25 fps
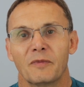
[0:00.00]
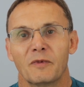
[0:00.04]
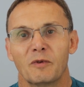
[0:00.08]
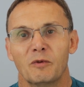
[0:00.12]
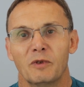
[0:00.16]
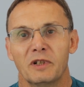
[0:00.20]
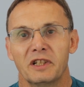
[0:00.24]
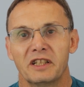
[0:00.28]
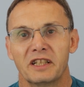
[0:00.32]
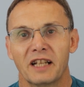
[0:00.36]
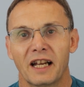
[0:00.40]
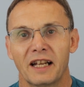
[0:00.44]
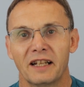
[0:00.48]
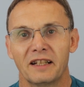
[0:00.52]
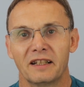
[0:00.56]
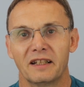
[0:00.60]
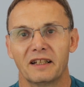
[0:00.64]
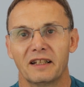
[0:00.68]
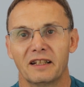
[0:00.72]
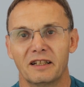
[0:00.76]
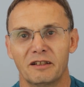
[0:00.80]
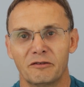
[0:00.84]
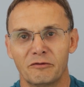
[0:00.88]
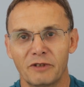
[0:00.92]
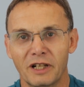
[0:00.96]
which had
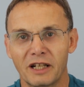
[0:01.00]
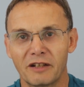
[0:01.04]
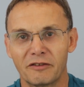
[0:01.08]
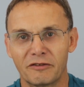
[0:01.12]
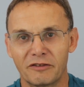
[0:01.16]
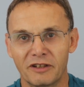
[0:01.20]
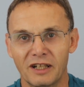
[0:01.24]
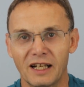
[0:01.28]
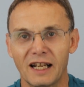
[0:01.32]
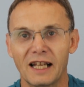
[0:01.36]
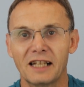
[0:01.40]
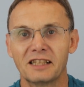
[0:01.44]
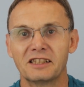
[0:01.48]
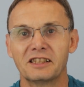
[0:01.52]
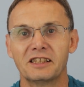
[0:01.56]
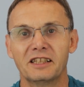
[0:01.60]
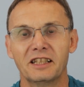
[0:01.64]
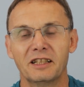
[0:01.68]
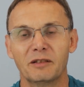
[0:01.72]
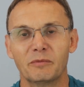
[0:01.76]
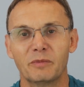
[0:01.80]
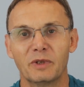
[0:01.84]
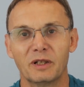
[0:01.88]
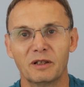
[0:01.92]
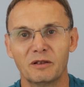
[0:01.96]
a rig for
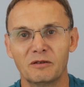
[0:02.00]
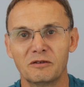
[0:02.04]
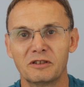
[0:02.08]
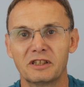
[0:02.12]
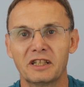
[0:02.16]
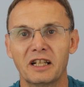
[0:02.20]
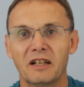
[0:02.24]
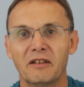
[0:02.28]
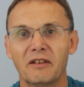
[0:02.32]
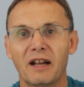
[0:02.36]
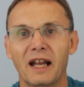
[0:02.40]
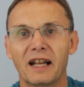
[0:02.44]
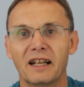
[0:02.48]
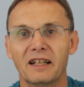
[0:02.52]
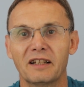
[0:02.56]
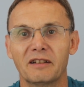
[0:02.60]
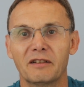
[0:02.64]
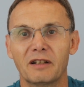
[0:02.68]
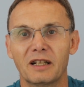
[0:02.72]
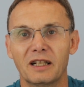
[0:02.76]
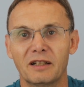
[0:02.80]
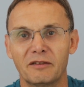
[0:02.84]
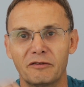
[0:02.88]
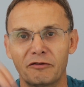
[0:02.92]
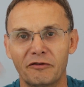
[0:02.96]
elastic, but also had
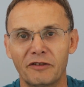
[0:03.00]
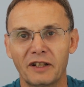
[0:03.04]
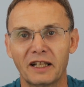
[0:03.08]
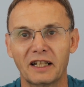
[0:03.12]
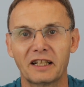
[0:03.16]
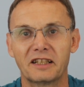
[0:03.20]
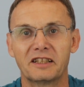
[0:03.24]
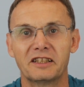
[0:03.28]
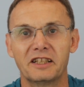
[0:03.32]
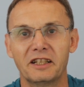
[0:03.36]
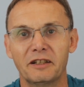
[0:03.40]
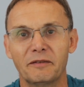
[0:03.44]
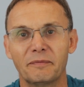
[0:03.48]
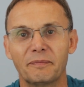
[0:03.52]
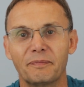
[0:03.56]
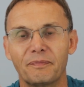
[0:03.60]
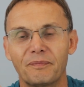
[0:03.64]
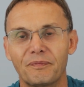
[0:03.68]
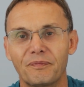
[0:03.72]
a flick tip.